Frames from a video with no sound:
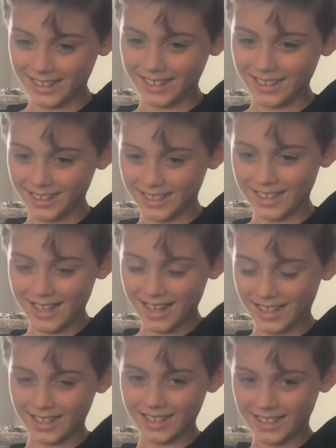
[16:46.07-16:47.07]
Why?
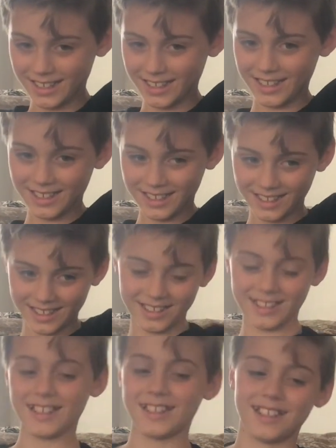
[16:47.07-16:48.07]
Well,
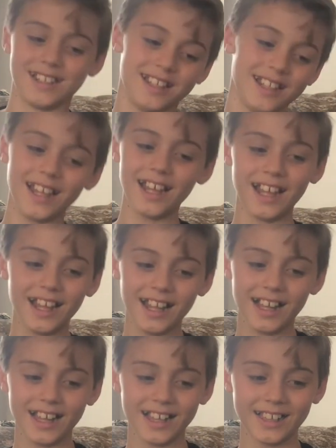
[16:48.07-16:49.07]
if you have repetition
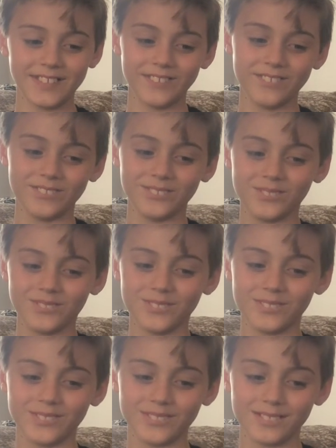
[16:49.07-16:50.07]
of motion, you
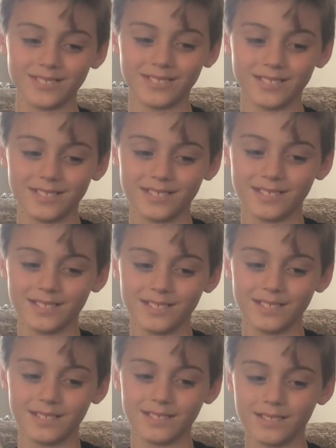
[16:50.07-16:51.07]
become proficient at moving the
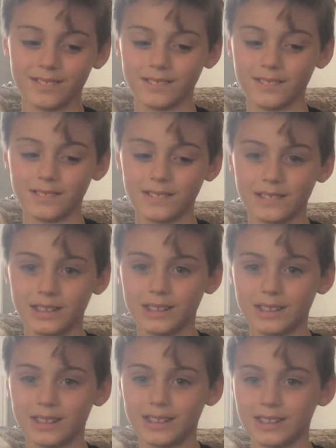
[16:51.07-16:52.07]
hands in the same pattern.
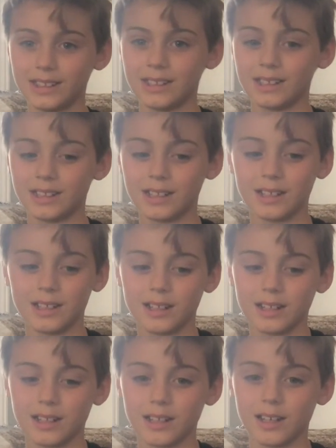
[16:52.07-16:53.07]
So you tap,
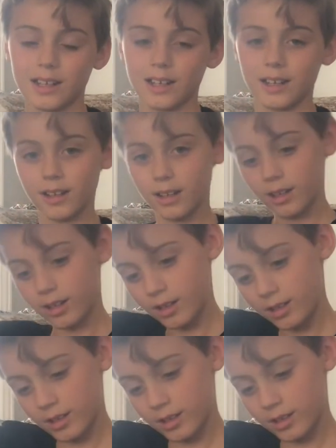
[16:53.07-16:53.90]
tap, easy.